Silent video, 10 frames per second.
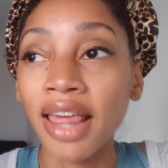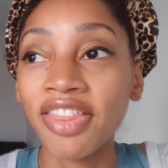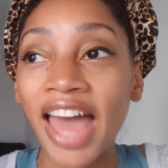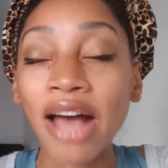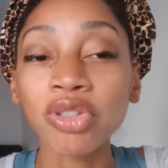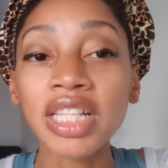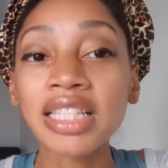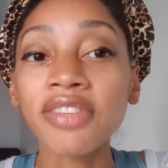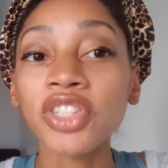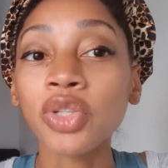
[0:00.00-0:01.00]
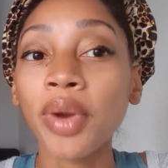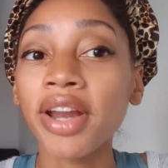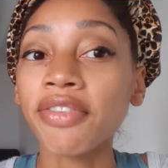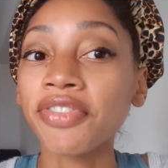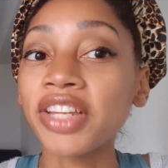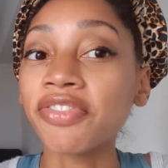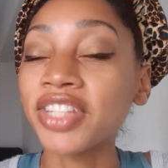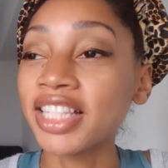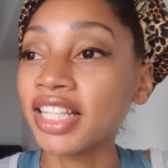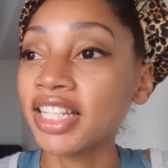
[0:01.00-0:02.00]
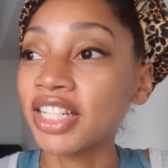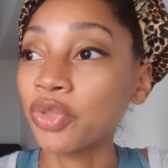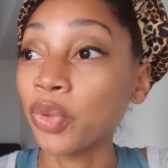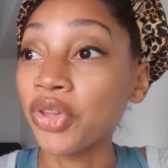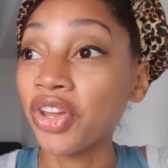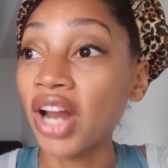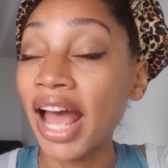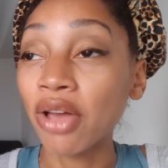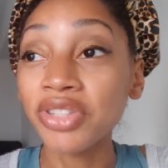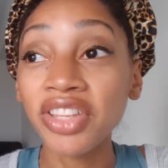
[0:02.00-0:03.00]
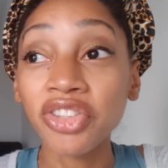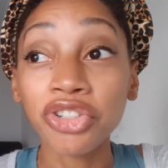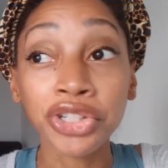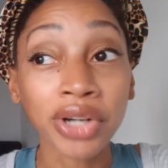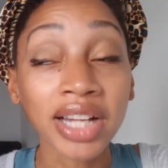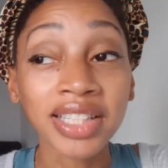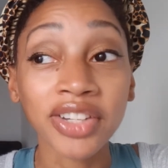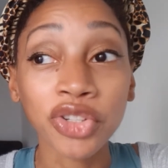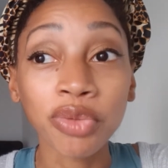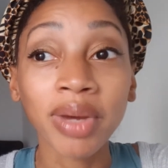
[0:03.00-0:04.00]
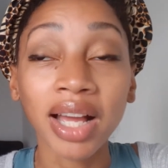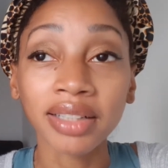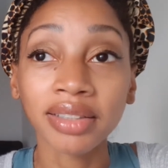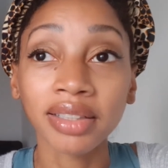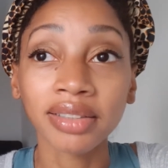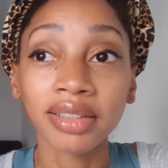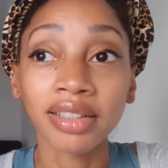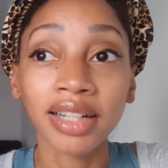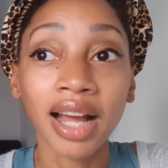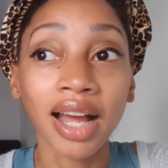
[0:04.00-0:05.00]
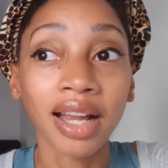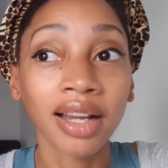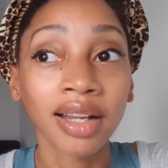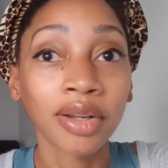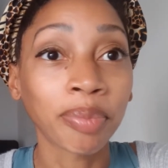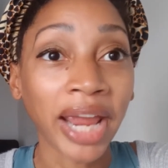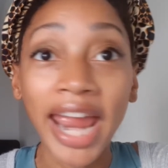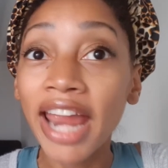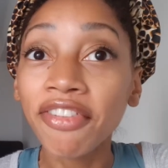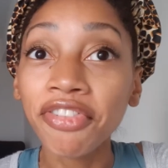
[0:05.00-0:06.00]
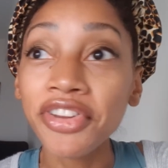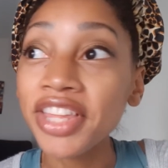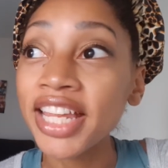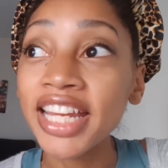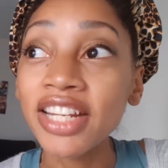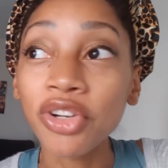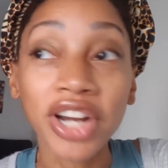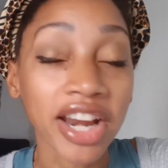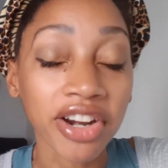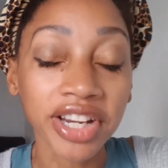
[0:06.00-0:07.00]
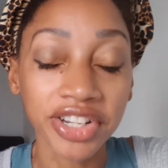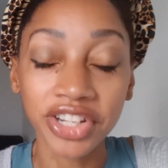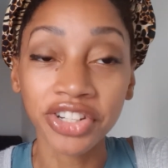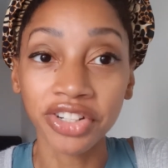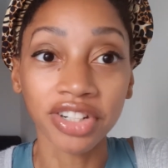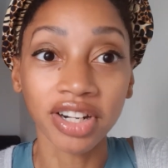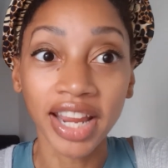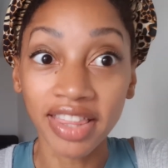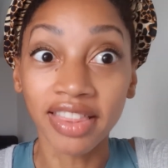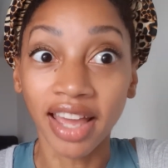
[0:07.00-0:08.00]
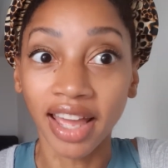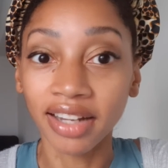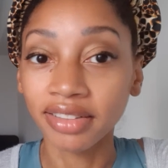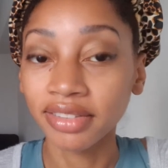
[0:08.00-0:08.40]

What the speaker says: thousands of square feet facilities where they're housing their trucks and U-boxes, they're not paying for the heat or air conditioner in that.